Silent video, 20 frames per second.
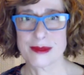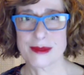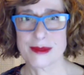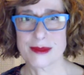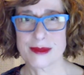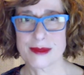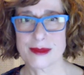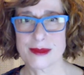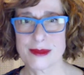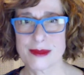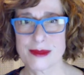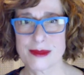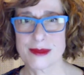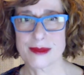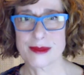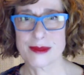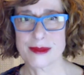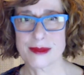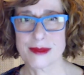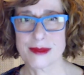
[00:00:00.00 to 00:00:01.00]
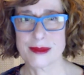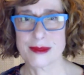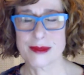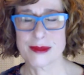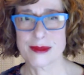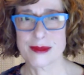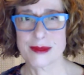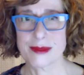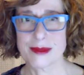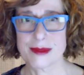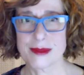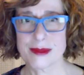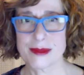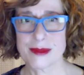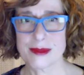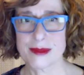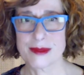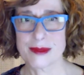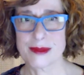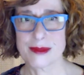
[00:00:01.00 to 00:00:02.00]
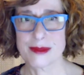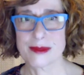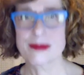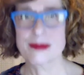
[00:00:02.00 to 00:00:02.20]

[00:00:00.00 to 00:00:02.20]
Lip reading: of loss at what you don't have.